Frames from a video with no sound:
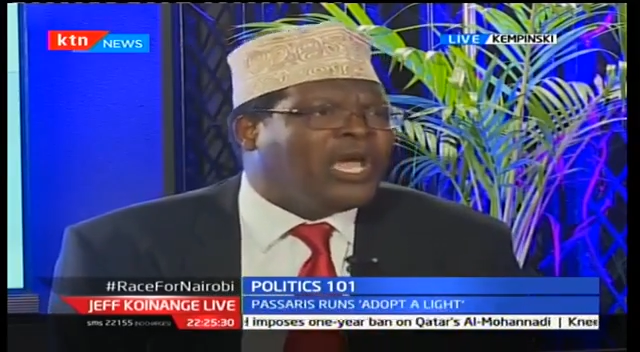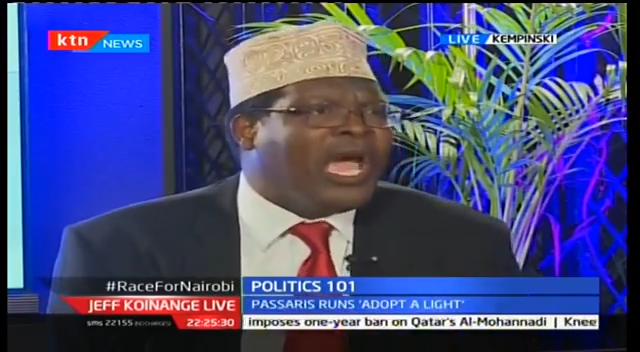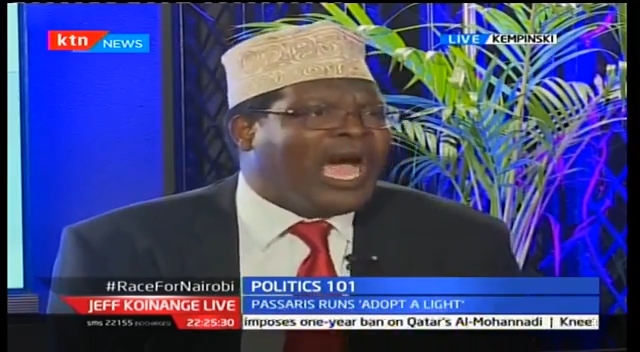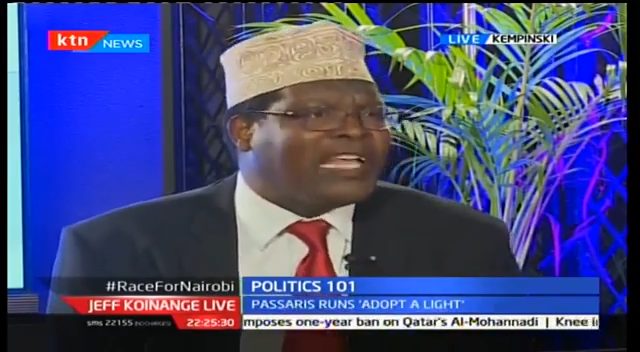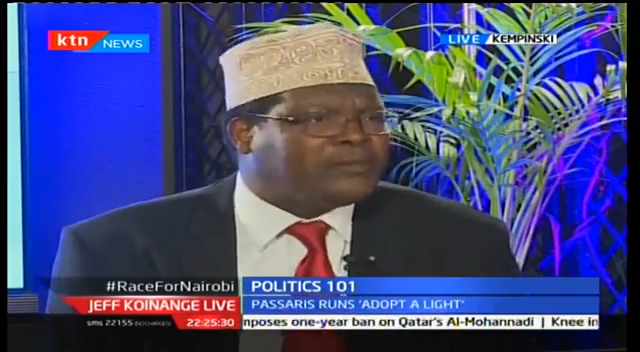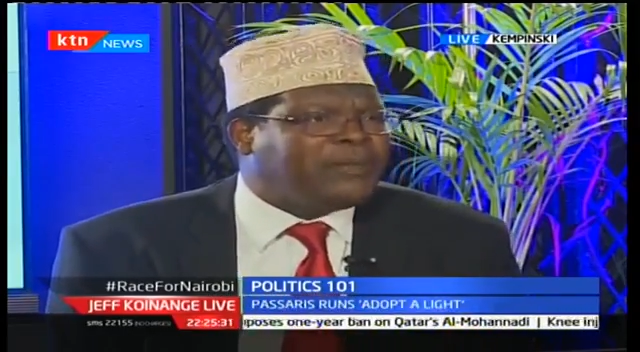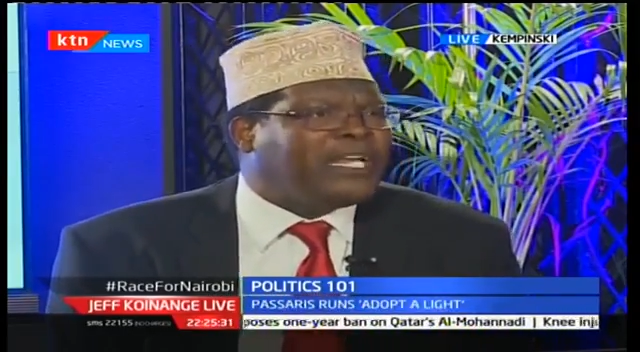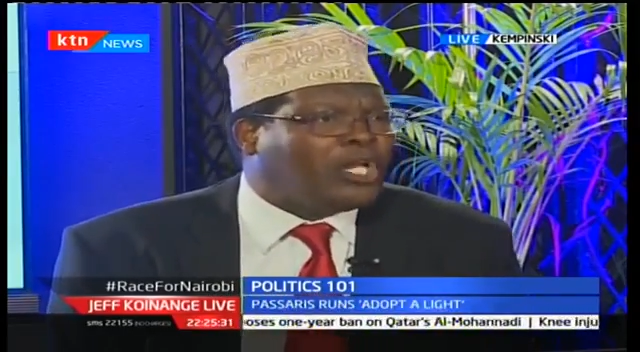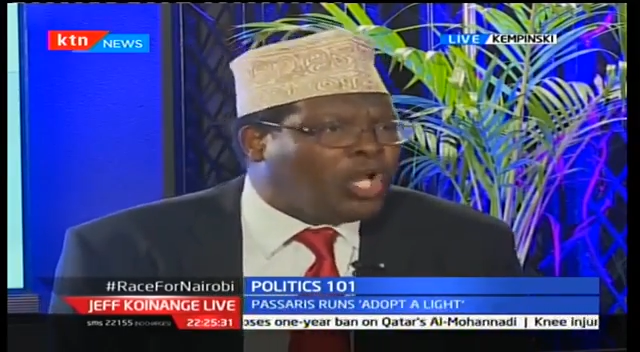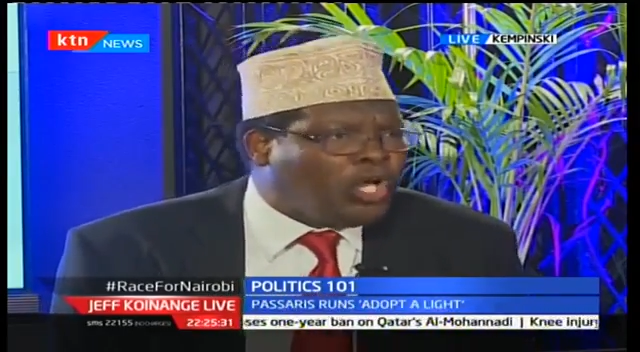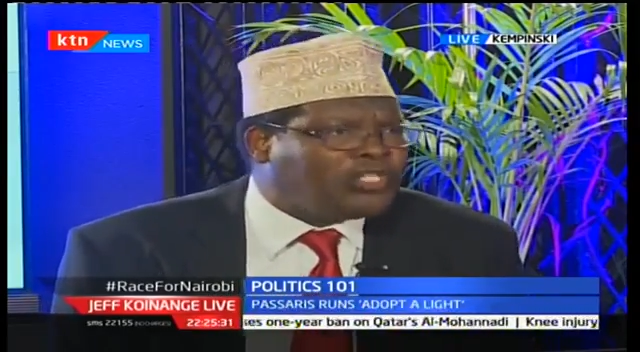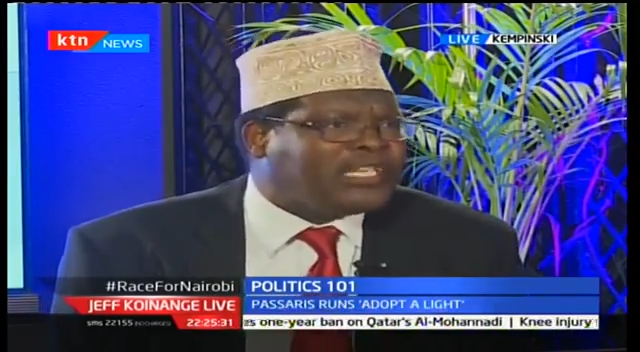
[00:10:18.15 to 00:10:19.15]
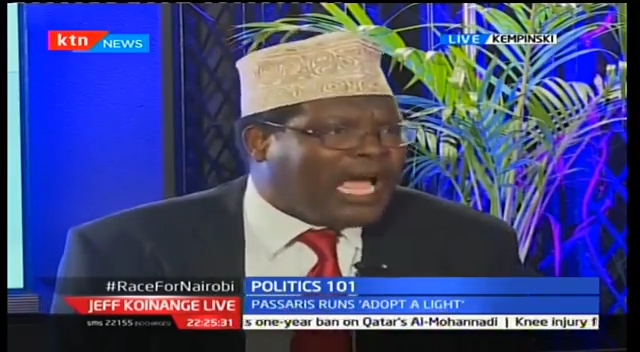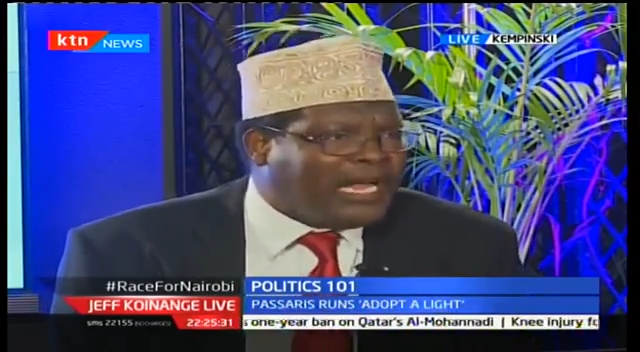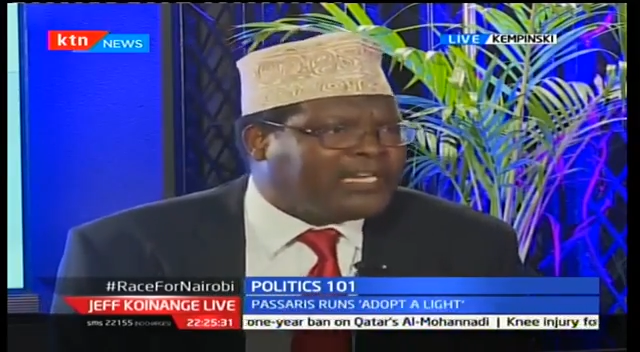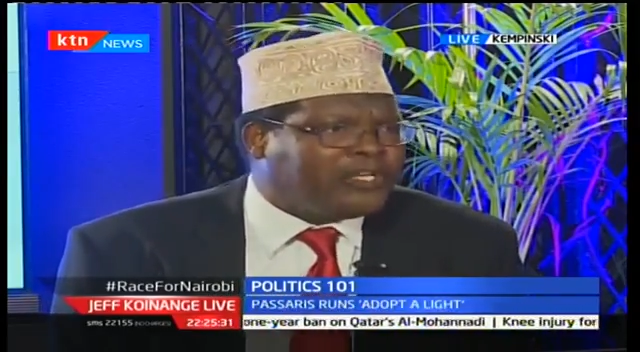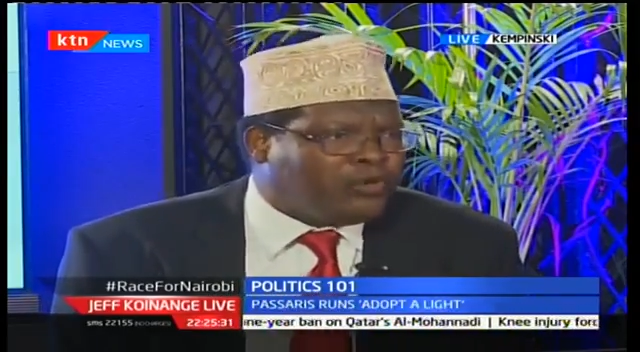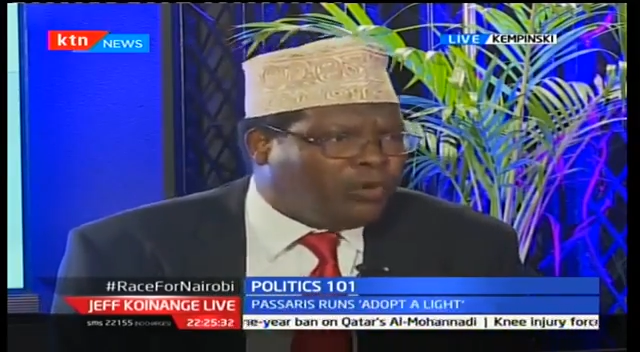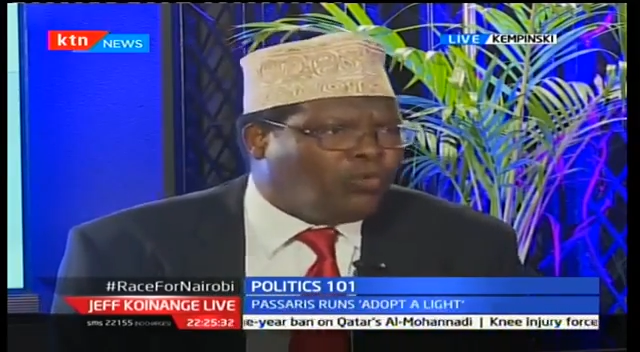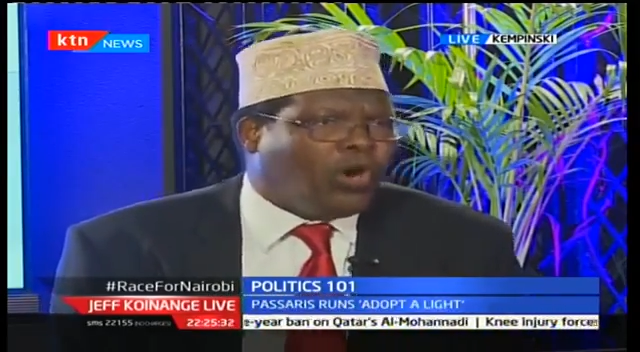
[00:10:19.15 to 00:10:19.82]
has been lost under your watch?